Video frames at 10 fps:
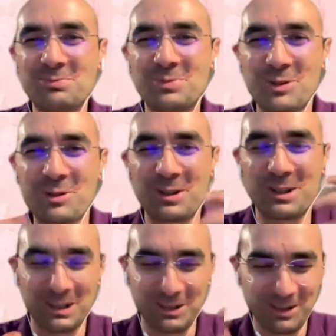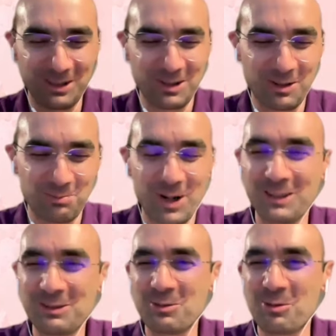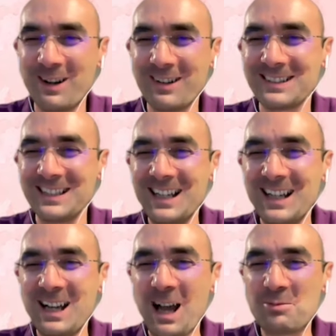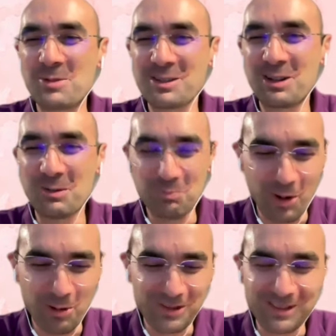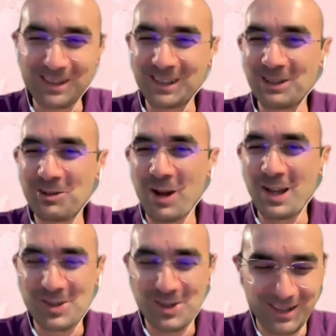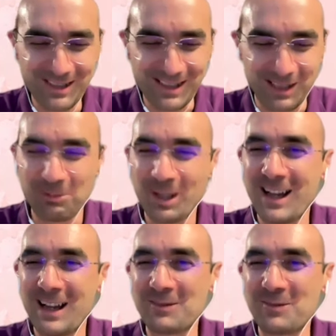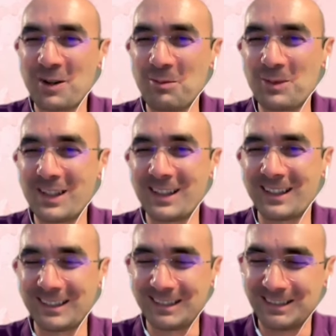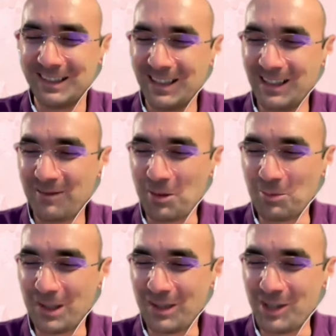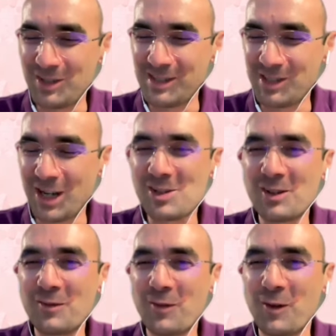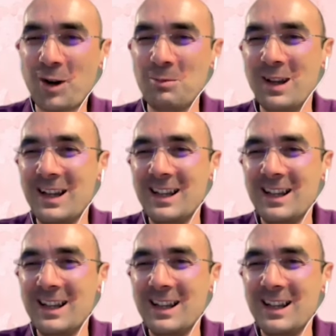put your brain to work I'm just going to post questions that we got from the registration form.